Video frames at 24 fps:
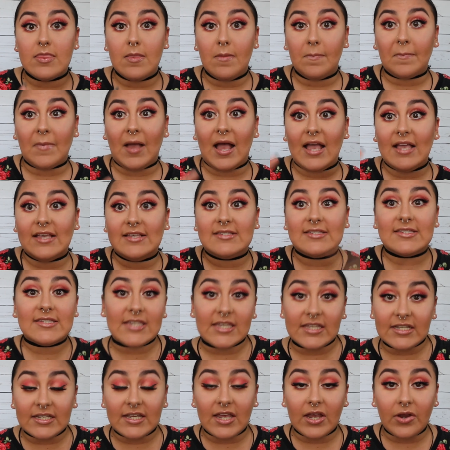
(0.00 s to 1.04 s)
my
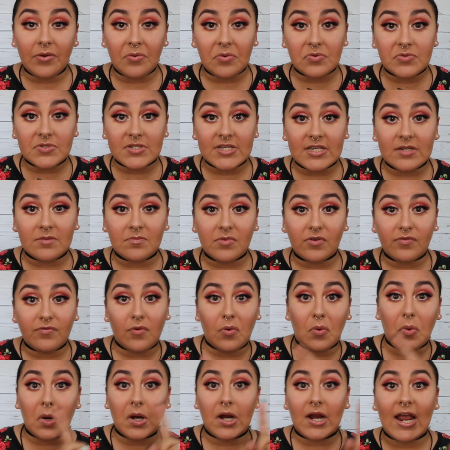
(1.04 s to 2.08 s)
skincare routine
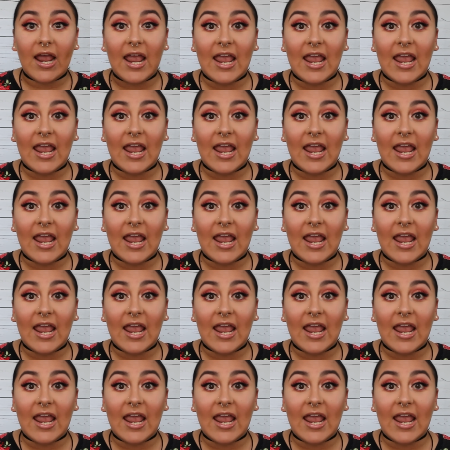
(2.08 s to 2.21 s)
before